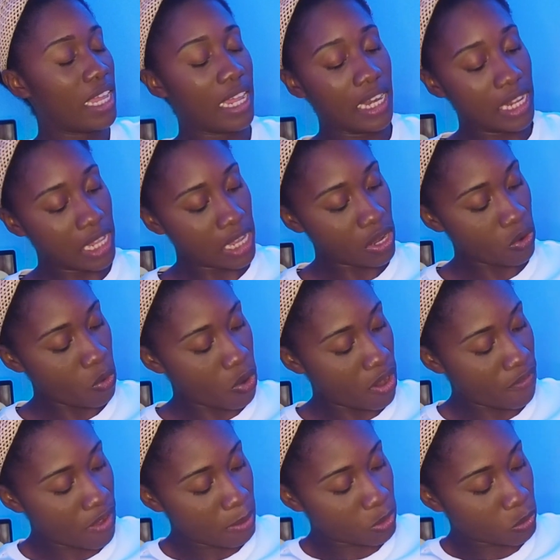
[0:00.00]
in here or
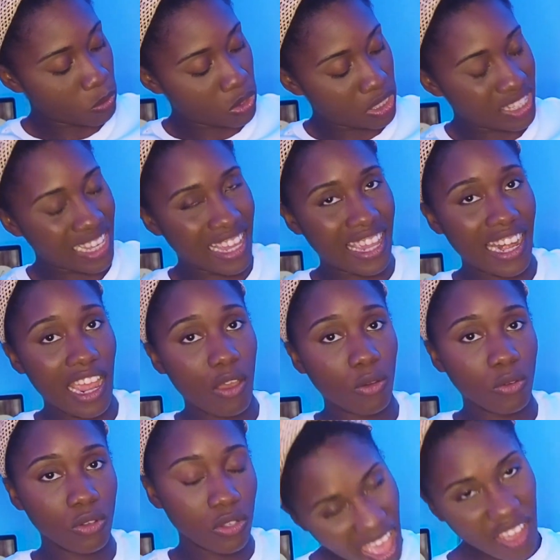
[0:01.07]
if I'm supposed to take it
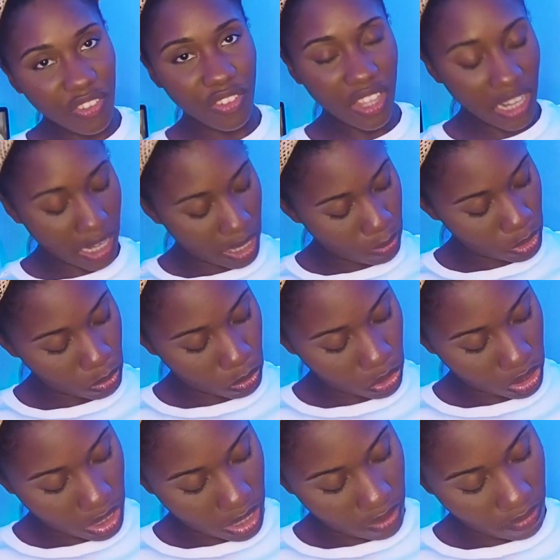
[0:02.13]
out. I feel like I'm
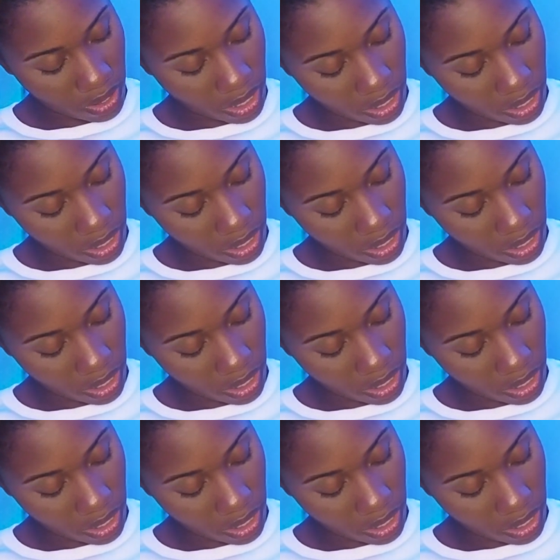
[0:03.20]
supposed to leave it